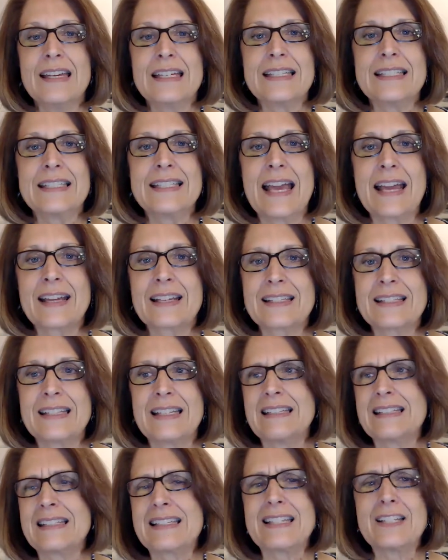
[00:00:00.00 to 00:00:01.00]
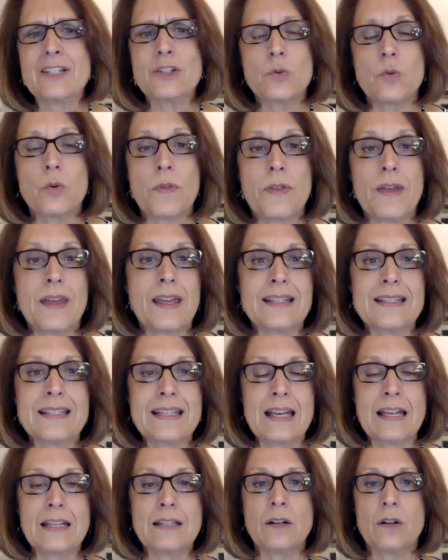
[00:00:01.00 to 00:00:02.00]
sex and sensual things
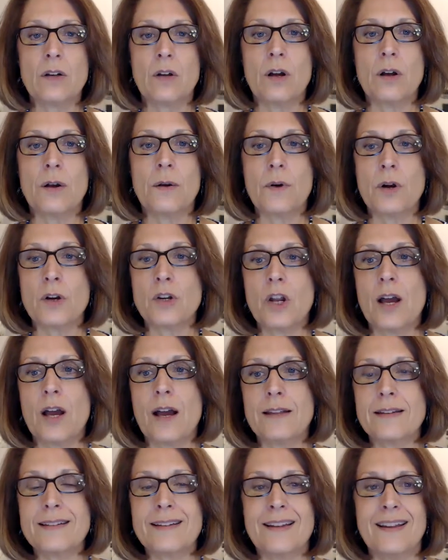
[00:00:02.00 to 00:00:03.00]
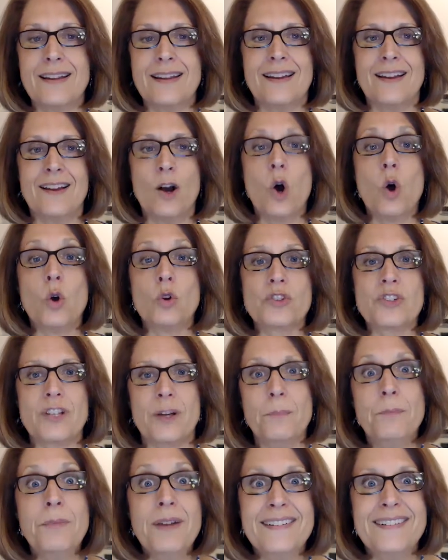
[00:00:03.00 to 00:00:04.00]
that uh, are not wholesome